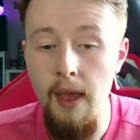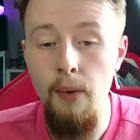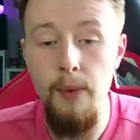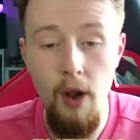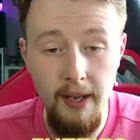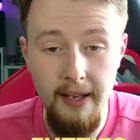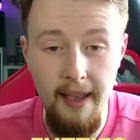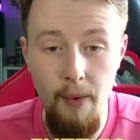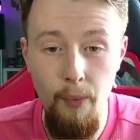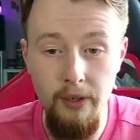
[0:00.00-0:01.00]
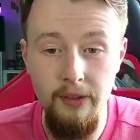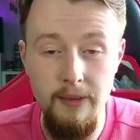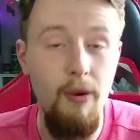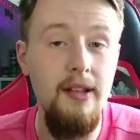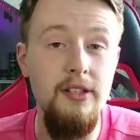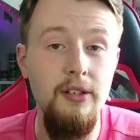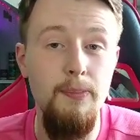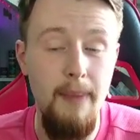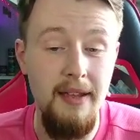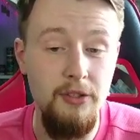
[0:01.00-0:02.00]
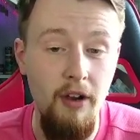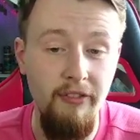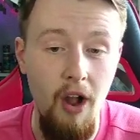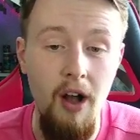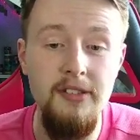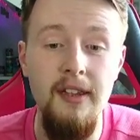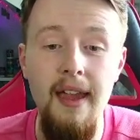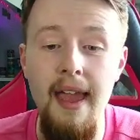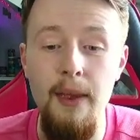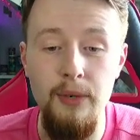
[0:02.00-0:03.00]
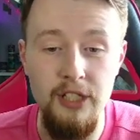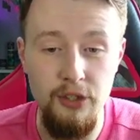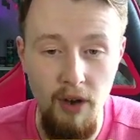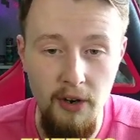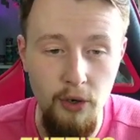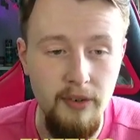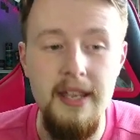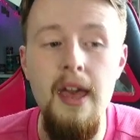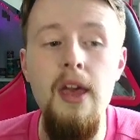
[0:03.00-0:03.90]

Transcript: We are going to get one of the brand new best of cards, which is Traore,